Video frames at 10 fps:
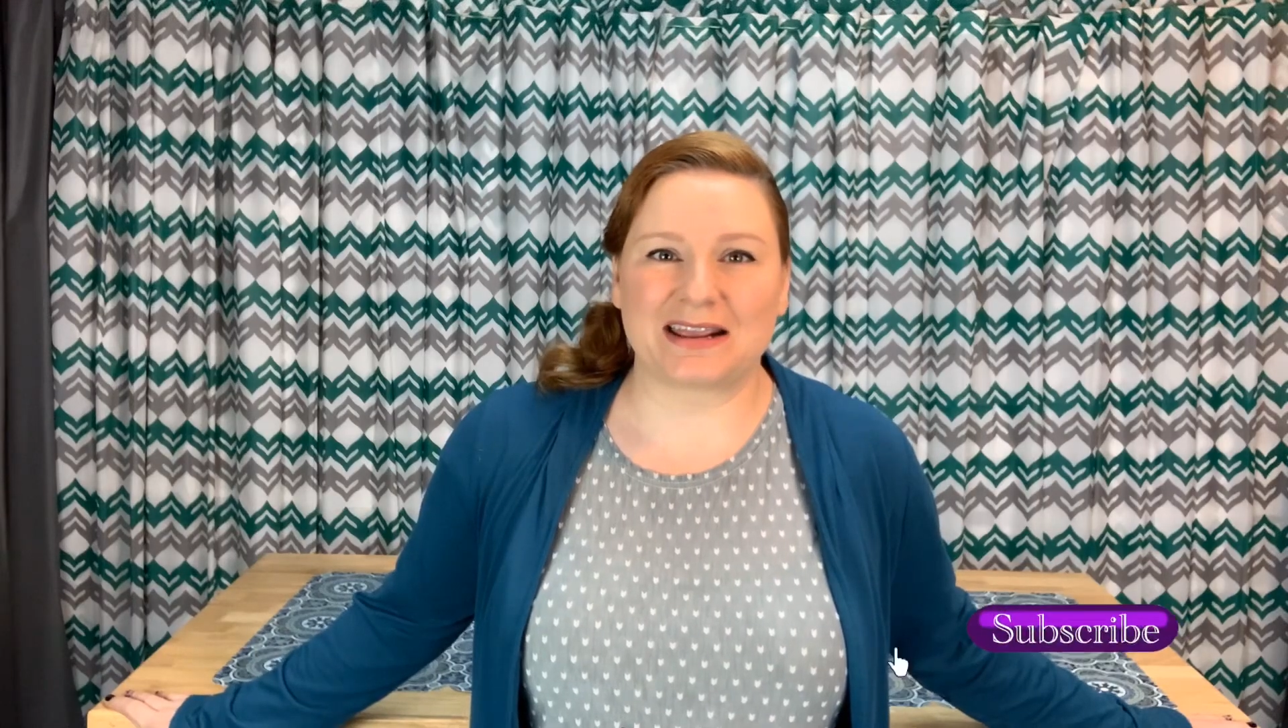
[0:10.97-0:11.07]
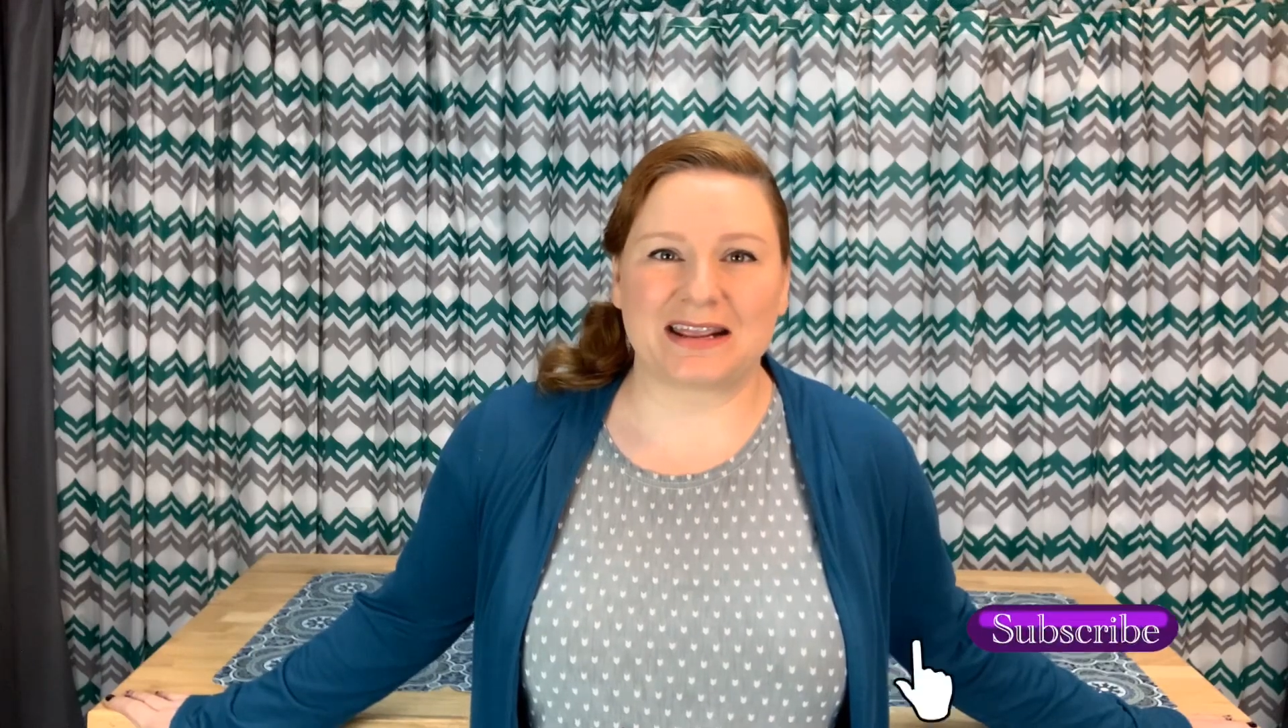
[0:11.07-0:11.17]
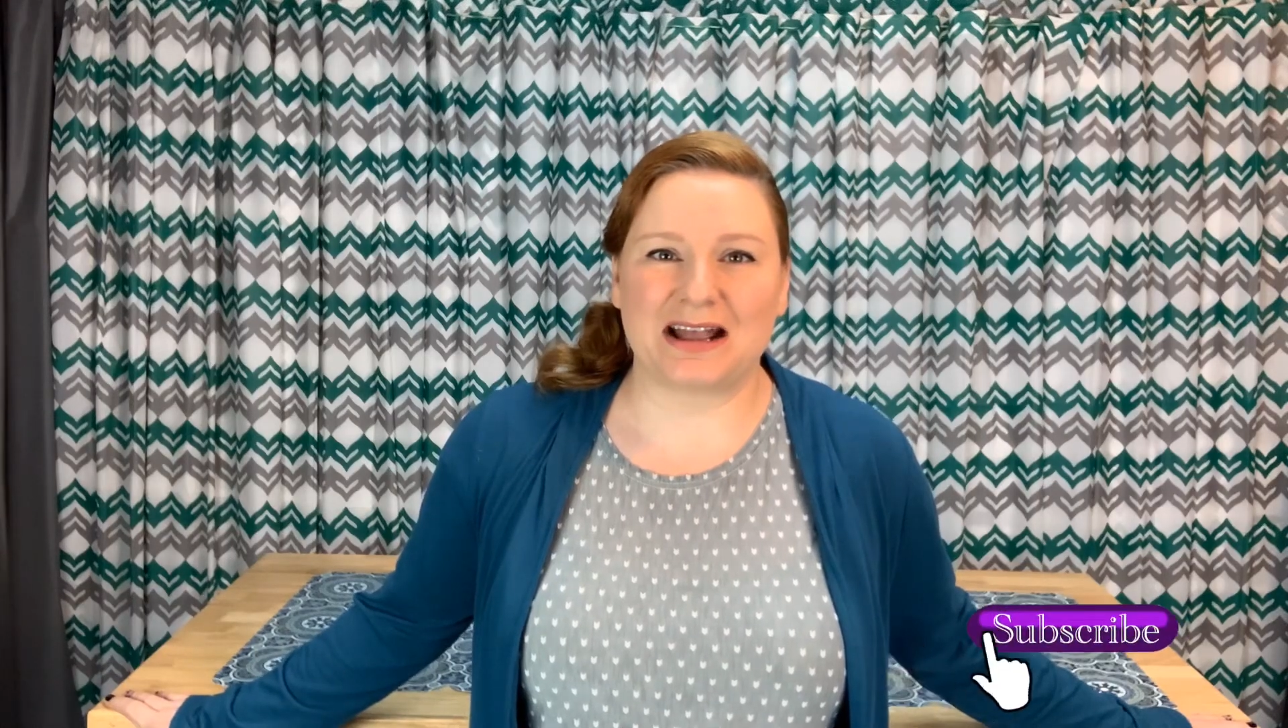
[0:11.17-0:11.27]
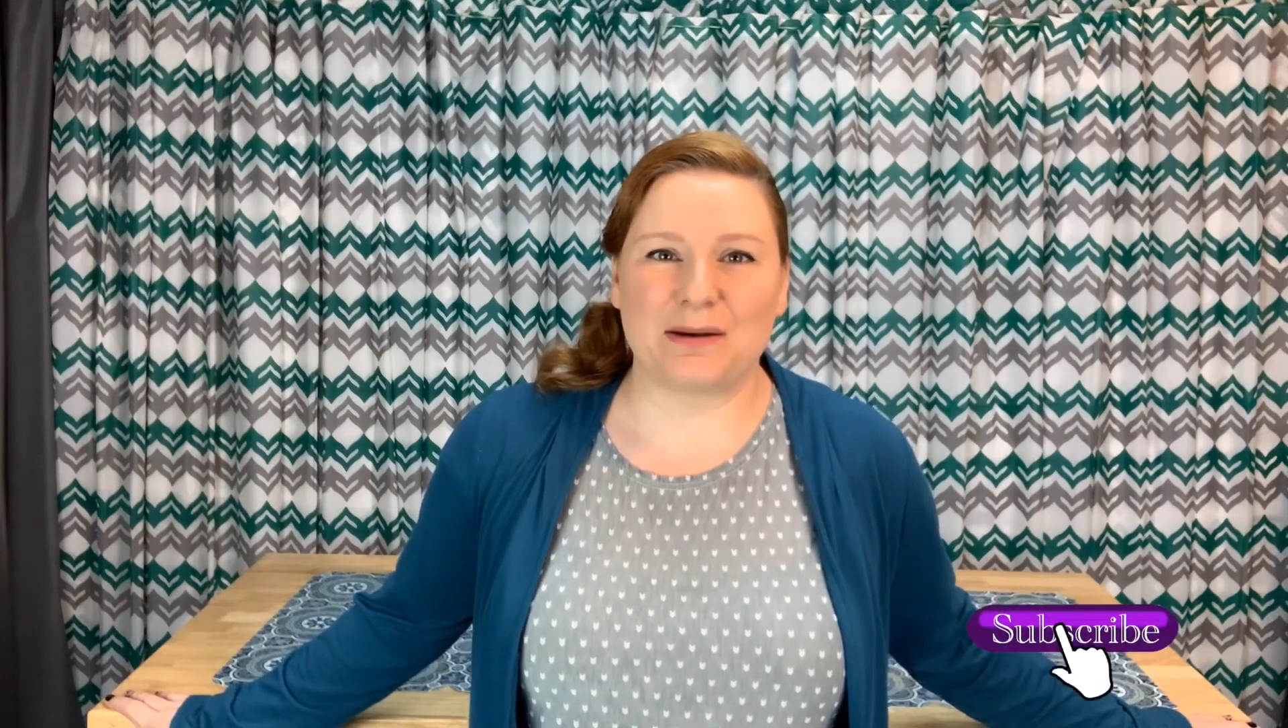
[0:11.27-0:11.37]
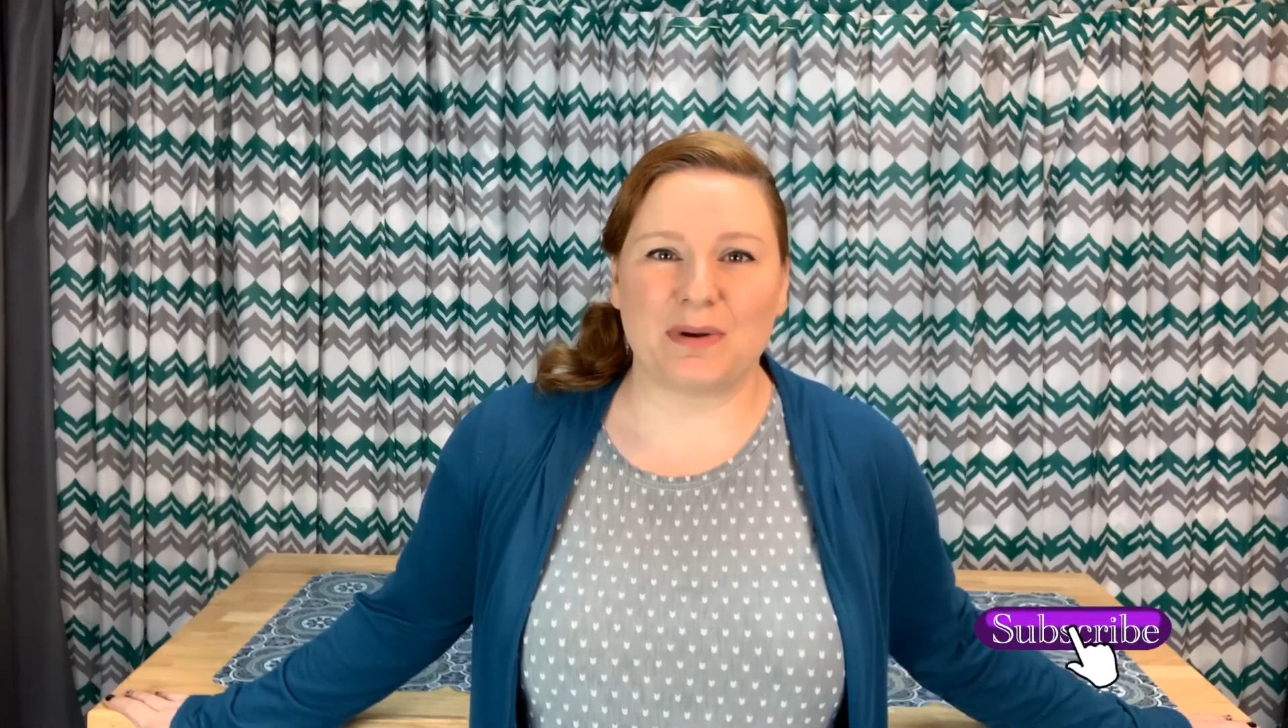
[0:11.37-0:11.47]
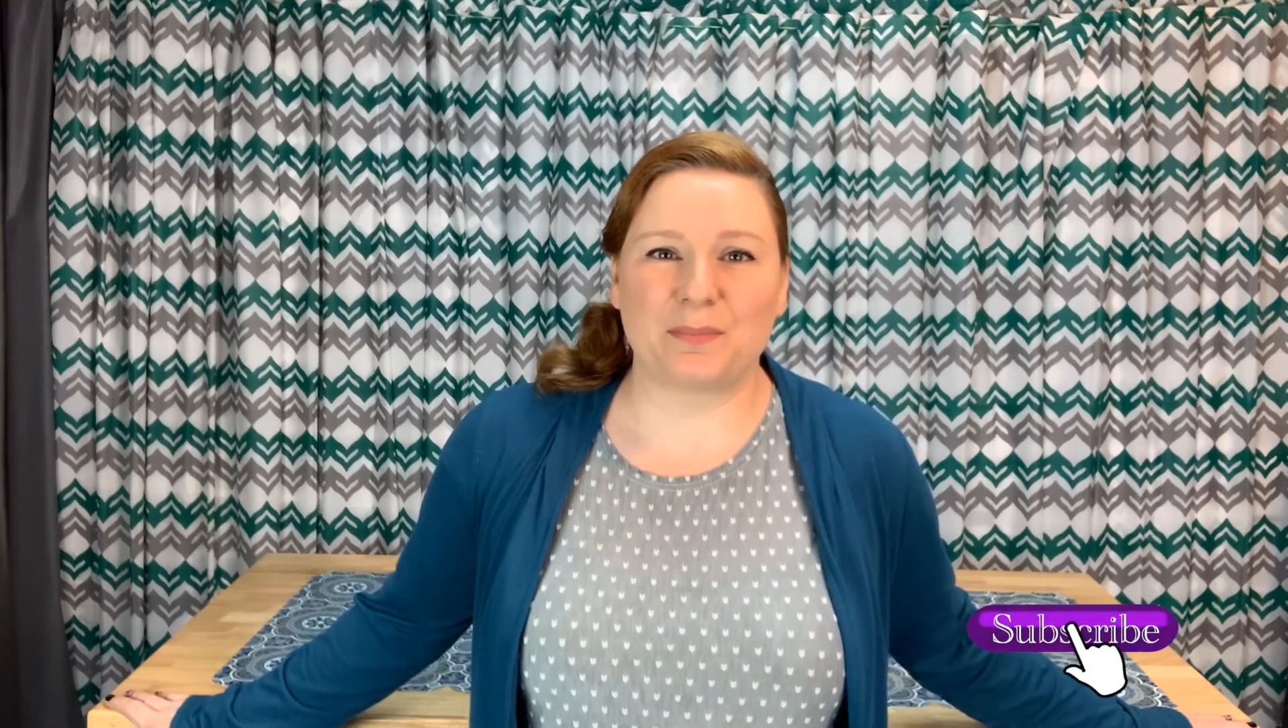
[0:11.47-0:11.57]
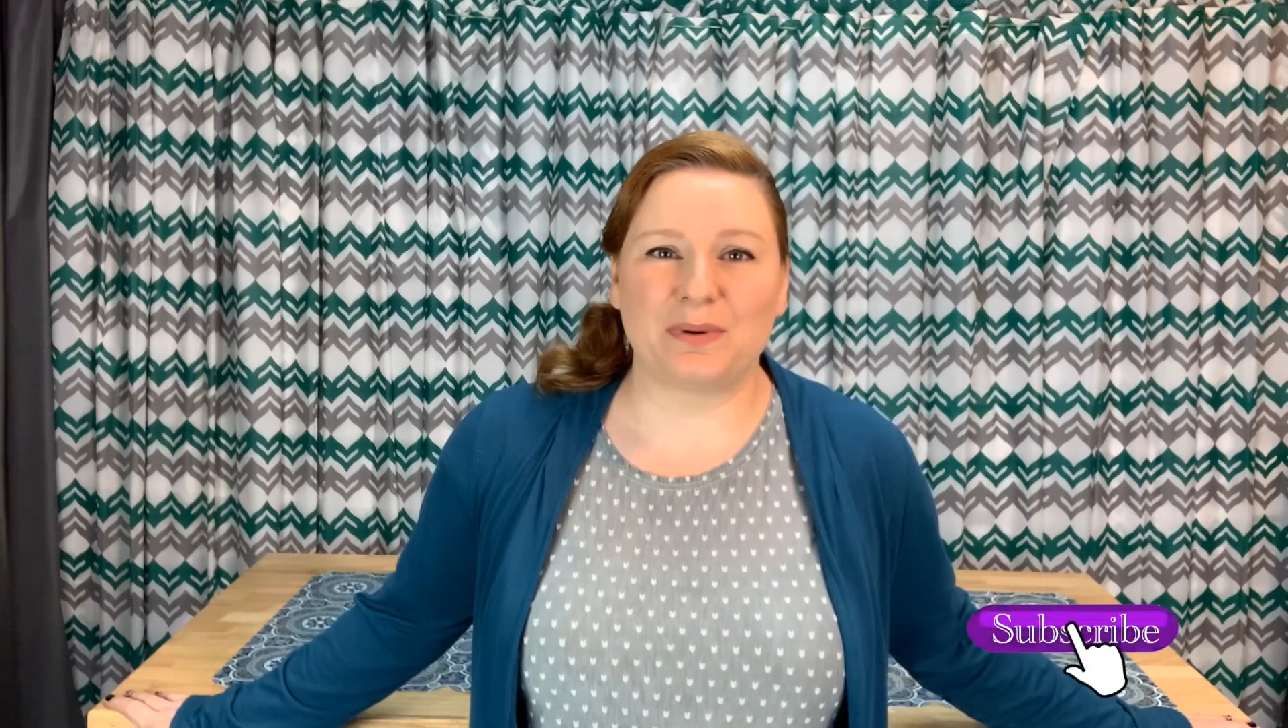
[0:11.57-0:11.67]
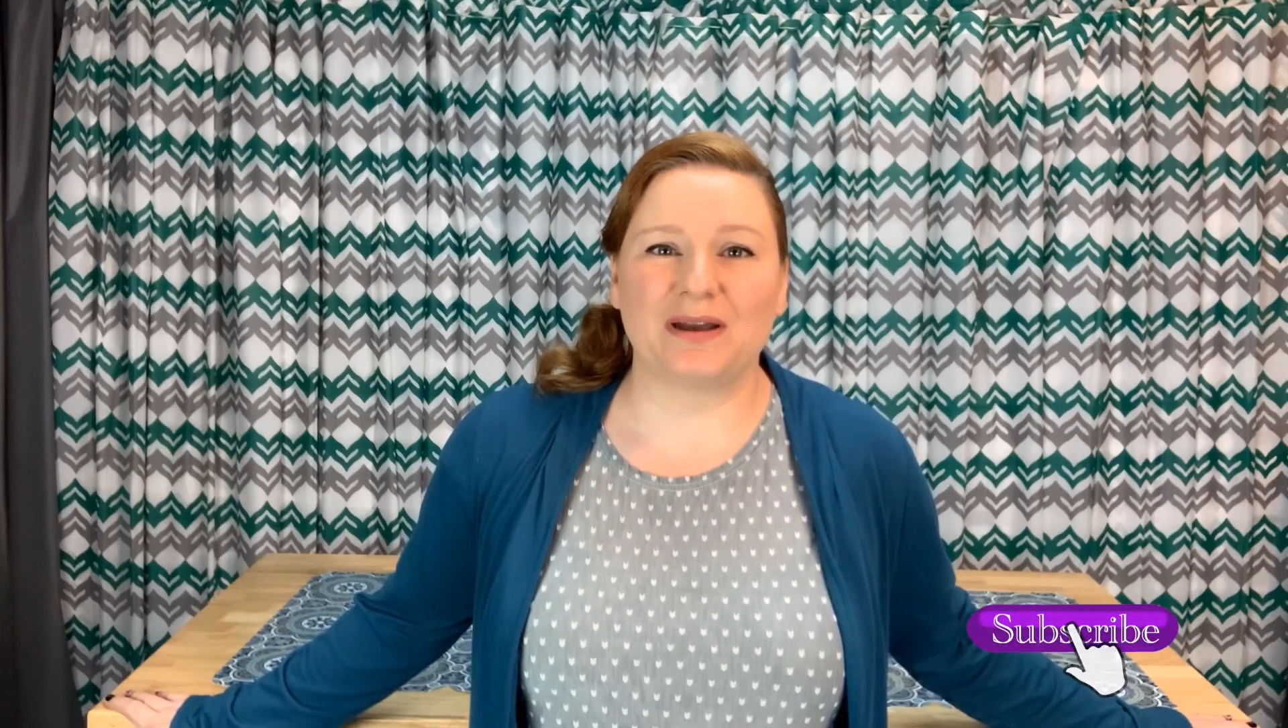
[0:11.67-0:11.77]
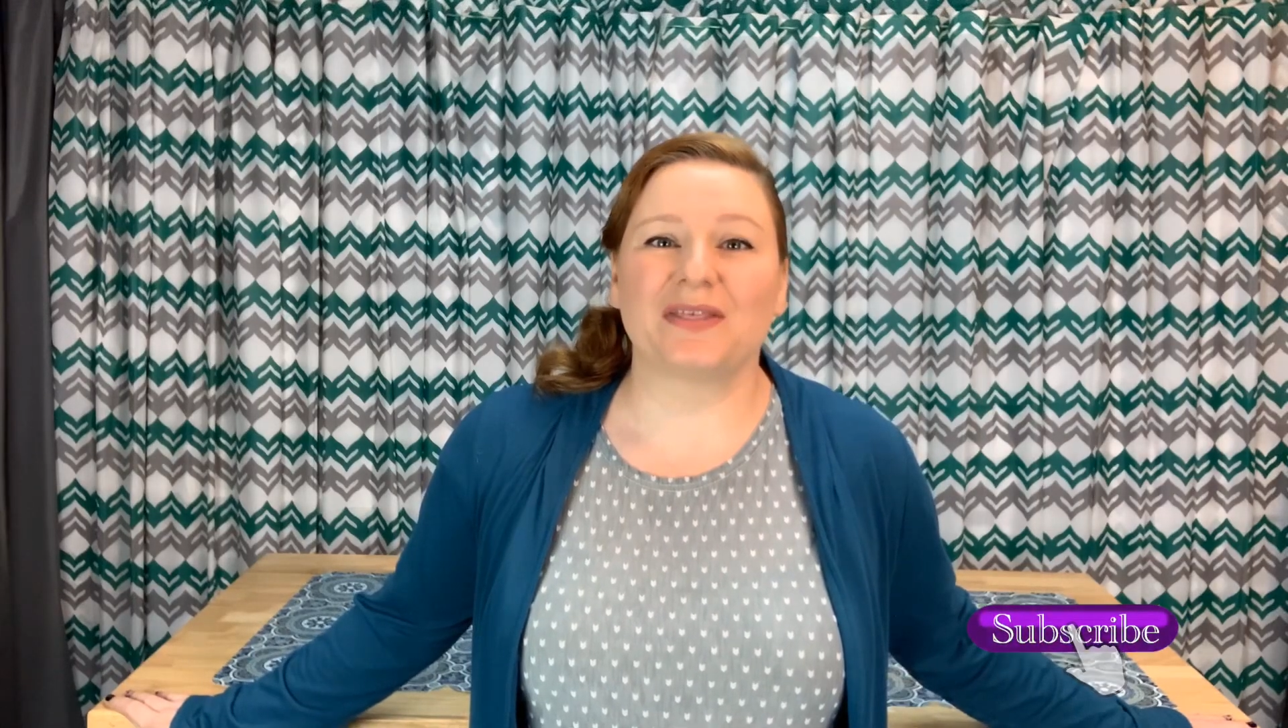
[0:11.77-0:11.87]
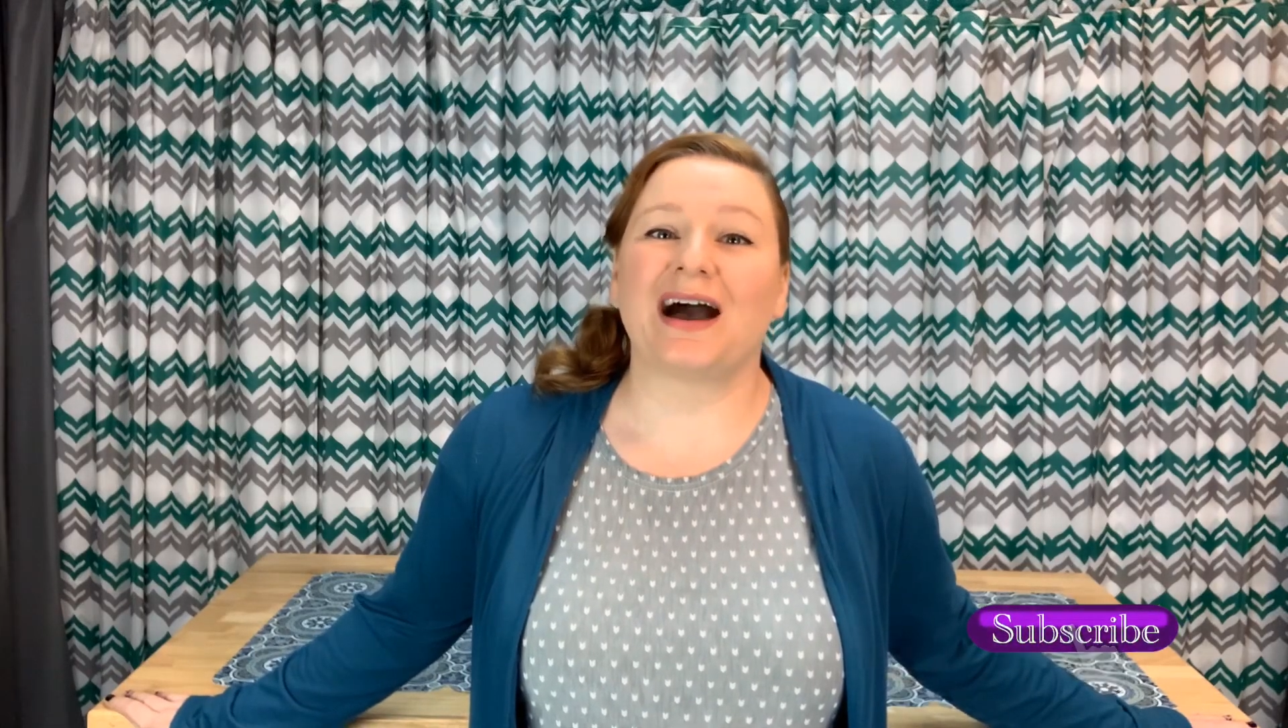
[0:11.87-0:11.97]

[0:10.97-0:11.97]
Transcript: can come up with,